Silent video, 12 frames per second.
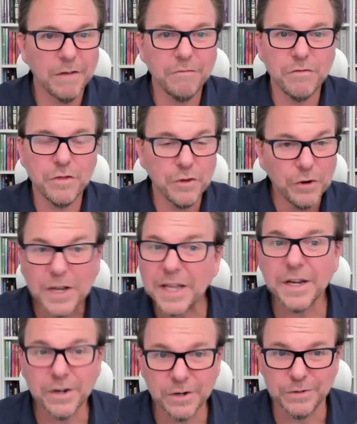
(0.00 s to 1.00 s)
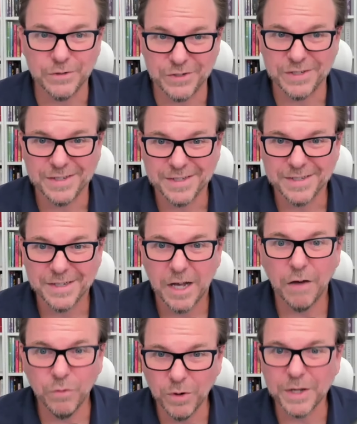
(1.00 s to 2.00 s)
of 30 years
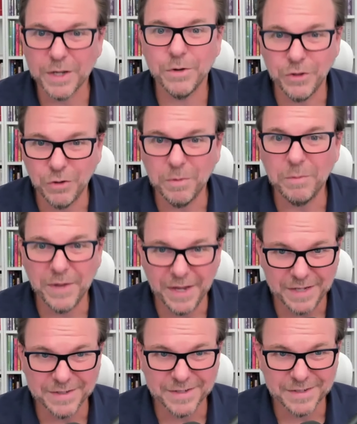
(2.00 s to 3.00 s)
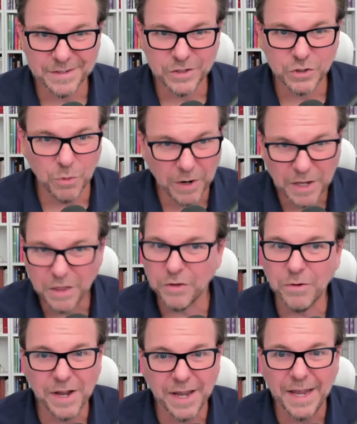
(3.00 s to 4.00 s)
of working with human beings,
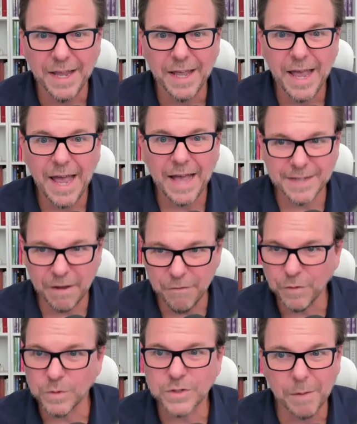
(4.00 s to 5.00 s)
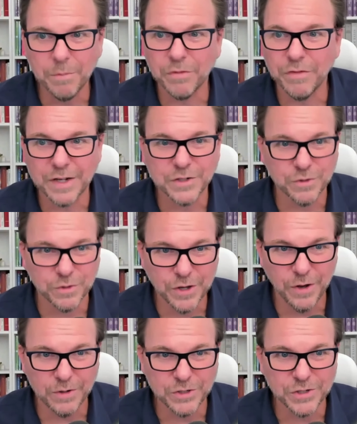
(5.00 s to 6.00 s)
23 as a full-time professional
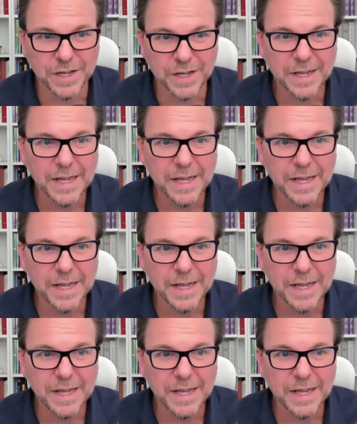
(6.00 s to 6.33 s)
coach,